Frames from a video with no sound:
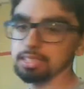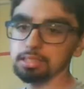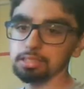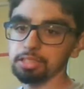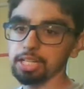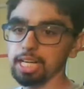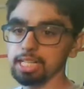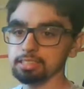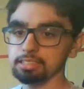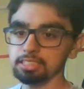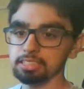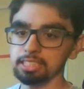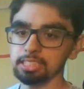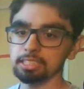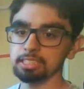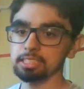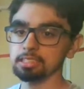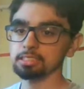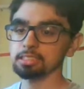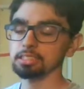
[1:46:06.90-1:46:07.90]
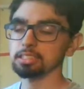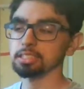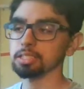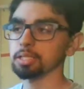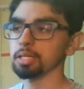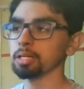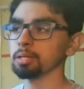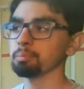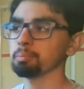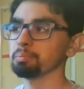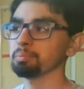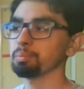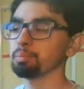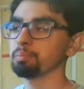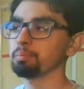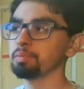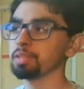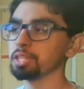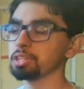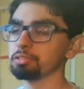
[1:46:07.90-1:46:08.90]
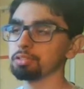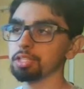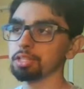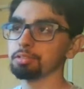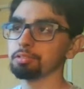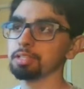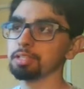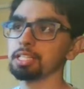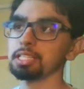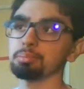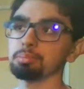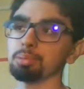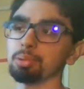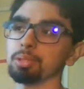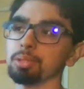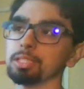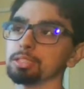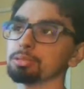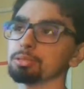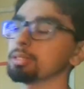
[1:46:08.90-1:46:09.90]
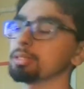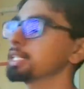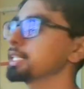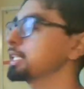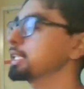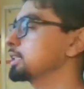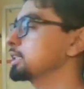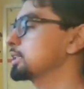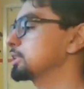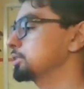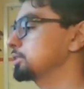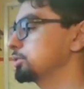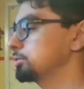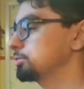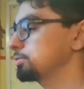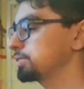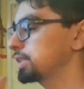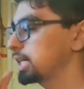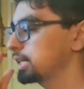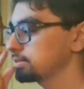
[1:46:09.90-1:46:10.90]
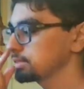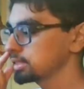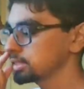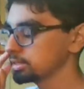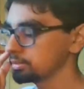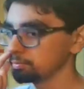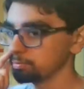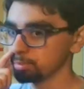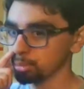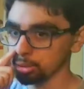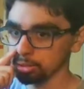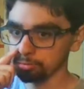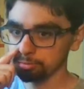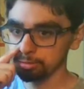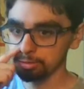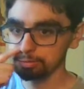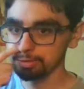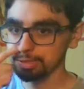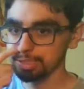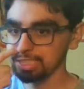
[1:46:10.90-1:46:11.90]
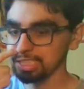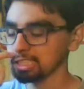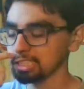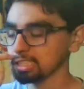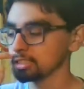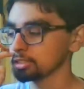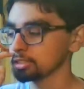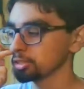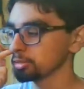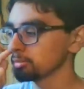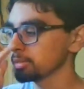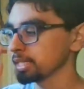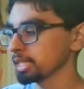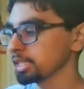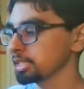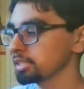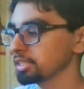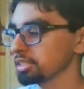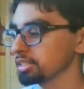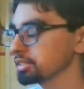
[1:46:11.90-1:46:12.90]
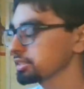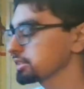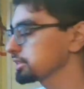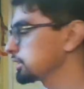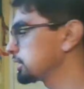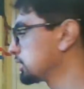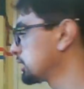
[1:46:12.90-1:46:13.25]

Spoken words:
Traxxas engines, the 3.3 is a 0.20 and the 2.5 is a 0.15 in cubic inches.